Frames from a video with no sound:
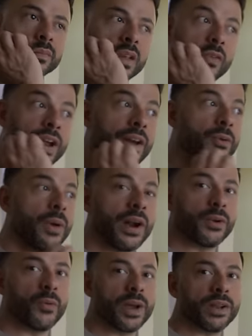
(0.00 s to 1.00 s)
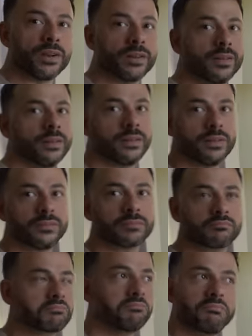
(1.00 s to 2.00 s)
Oh yeah, right away. Yeah.
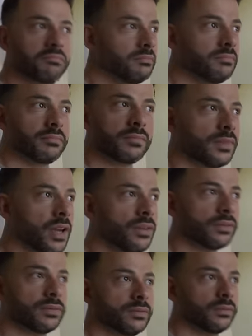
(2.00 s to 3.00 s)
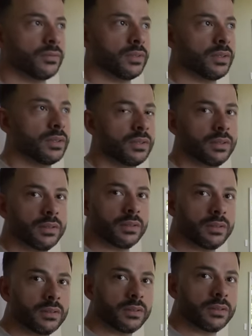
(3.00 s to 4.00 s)
We would drive across the
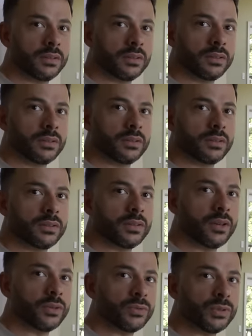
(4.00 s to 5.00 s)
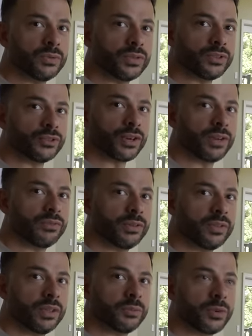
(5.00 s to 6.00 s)
country. Oh, we would travel,
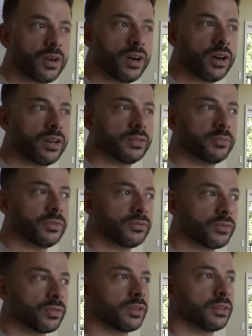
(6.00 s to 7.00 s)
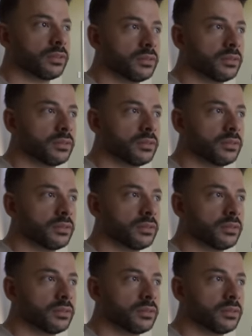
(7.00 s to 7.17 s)
travel. abroad before.